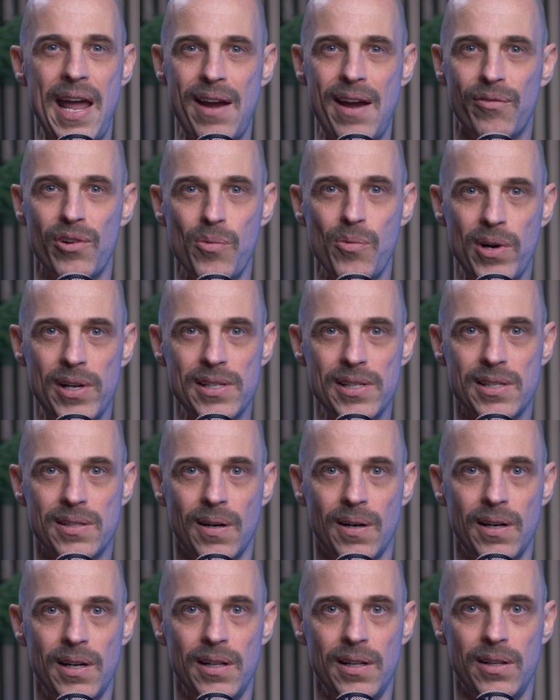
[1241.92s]
everyone
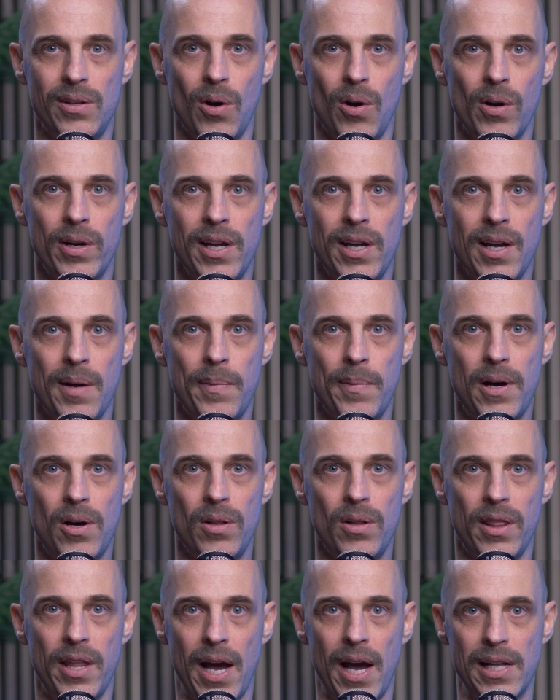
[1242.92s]
started talking
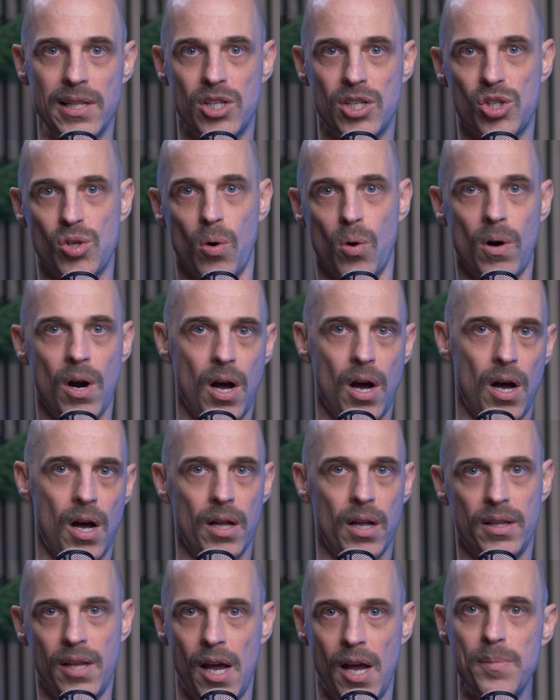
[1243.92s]
about that Sora
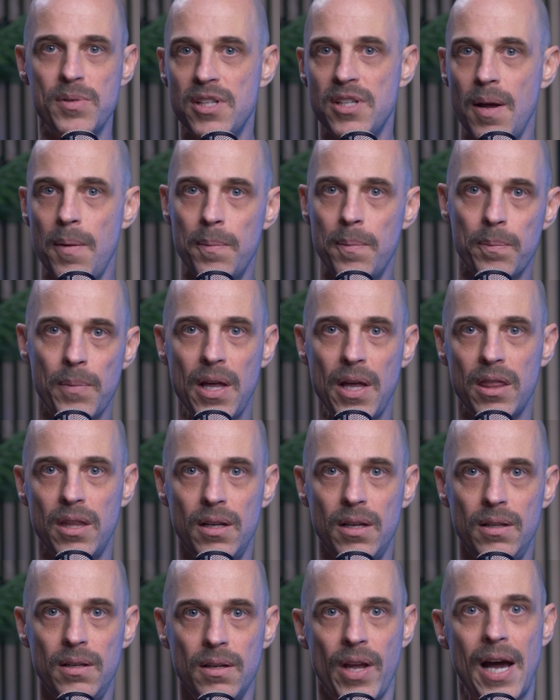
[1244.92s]
timestamp
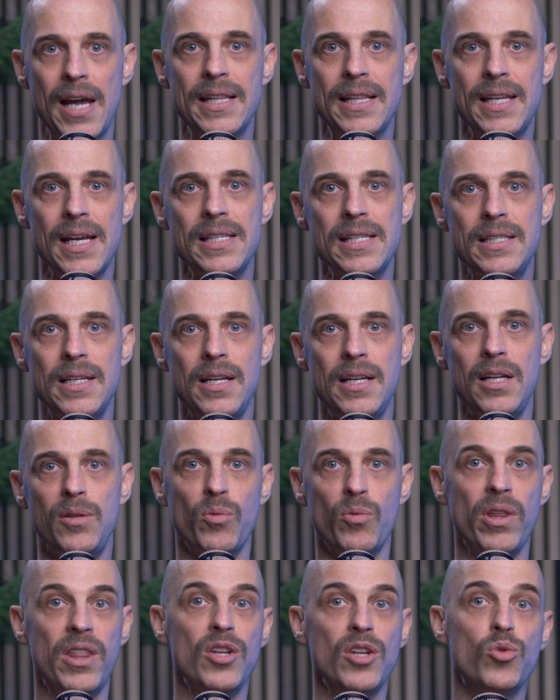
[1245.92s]
method, I tested it
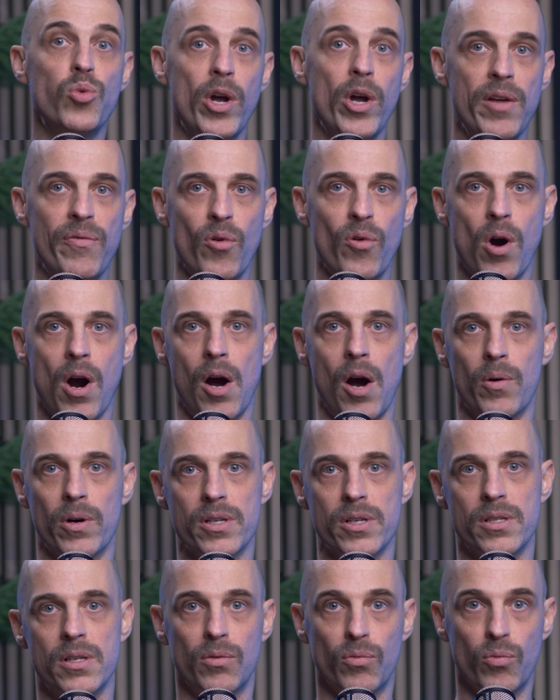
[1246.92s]
within 24
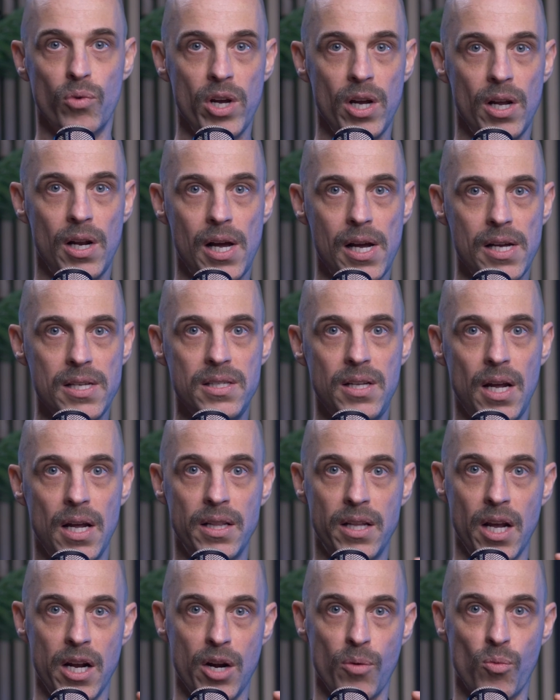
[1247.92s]
hours, realized it
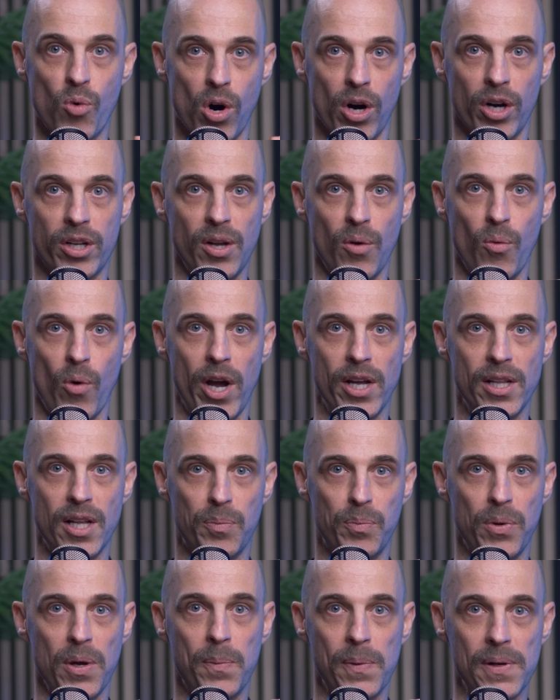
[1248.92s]
didn't work the way that
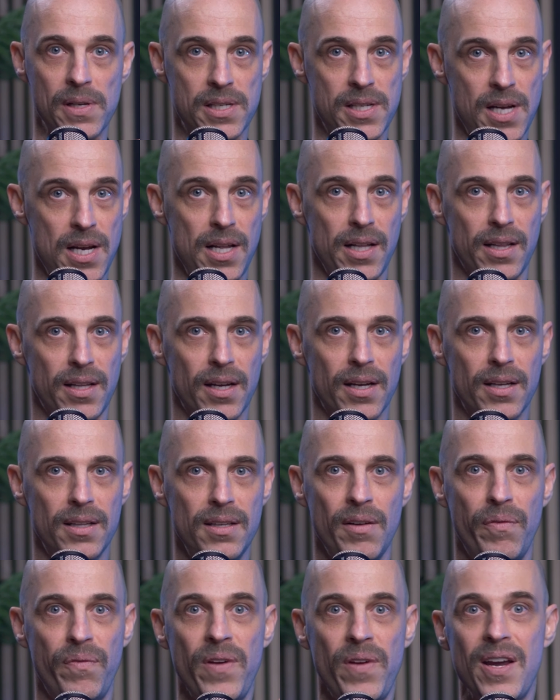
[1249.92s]
people said it
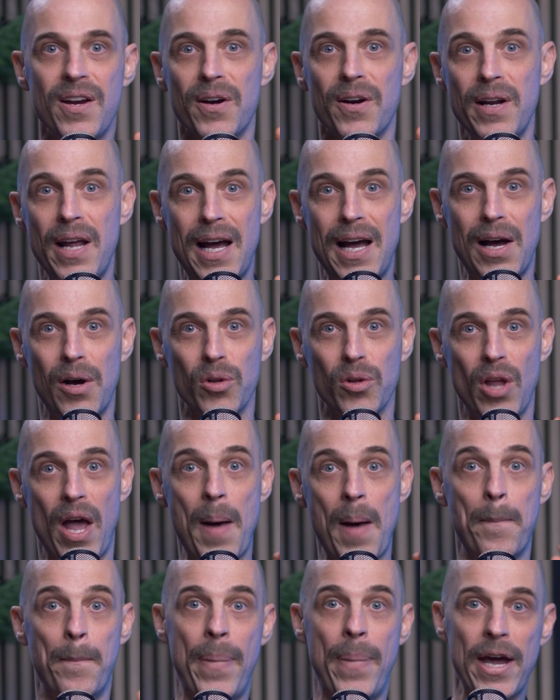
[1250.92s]
did, figured out a
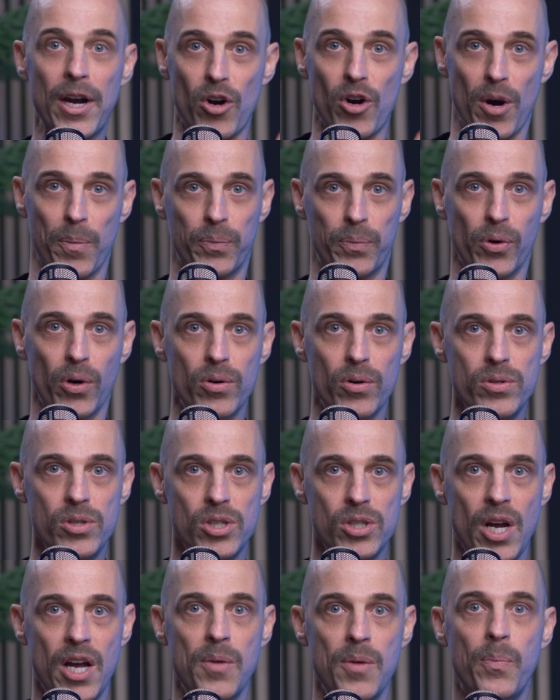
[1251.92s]
better
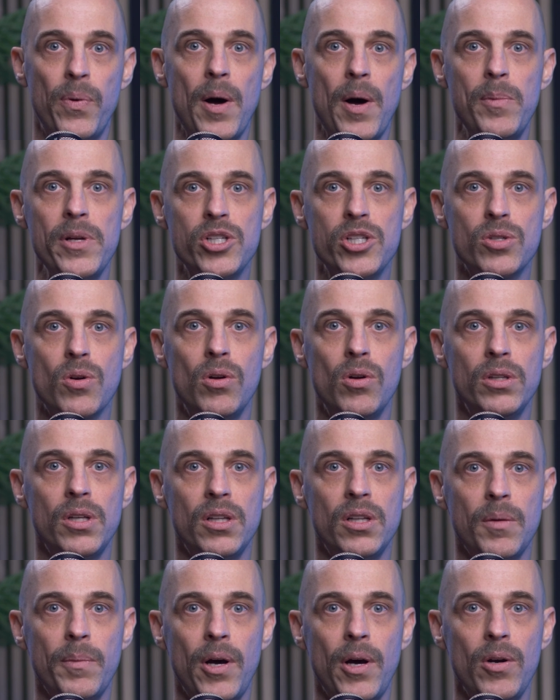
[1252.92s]
approach, and published
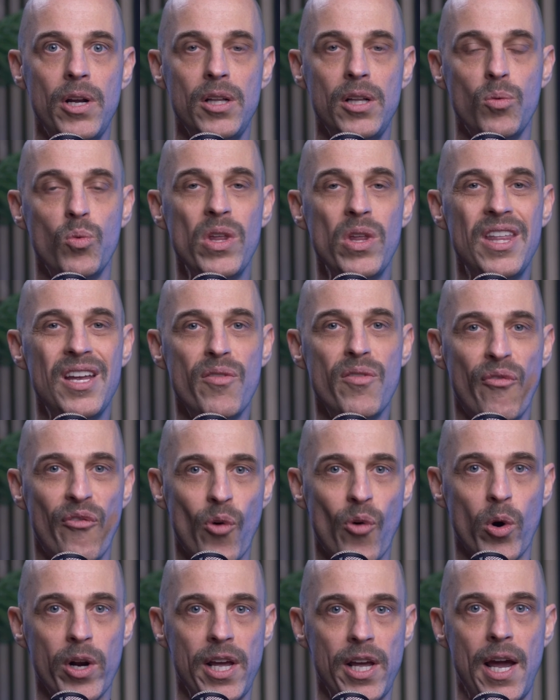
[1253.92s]
content about it within
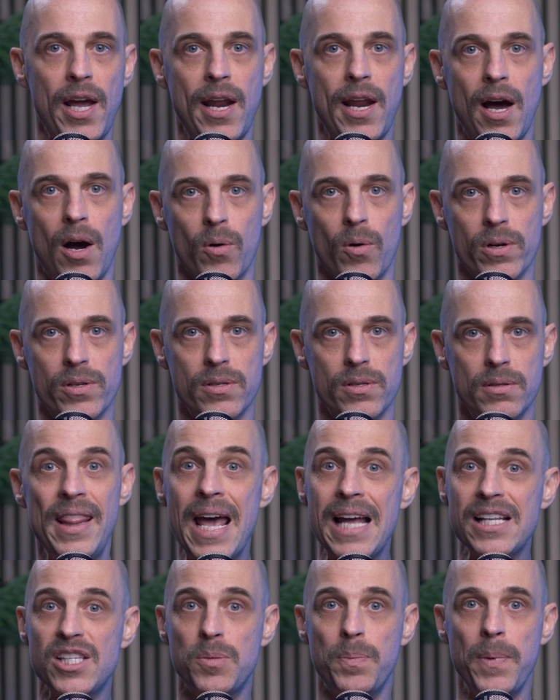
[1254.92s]
48 hours.
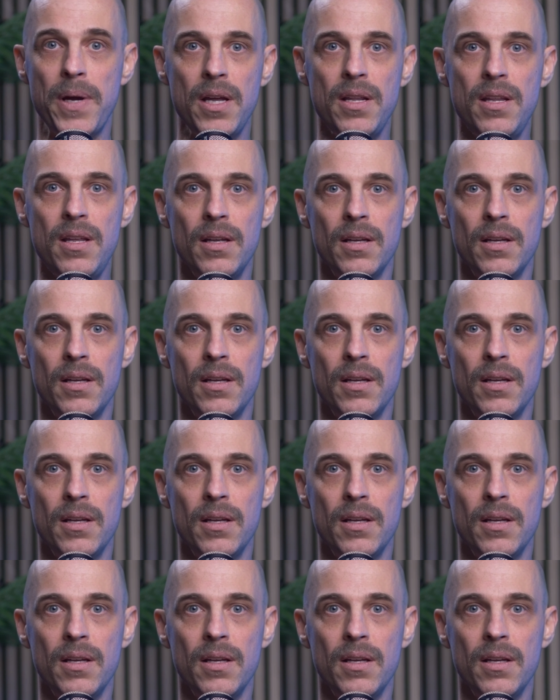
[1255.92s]
That speed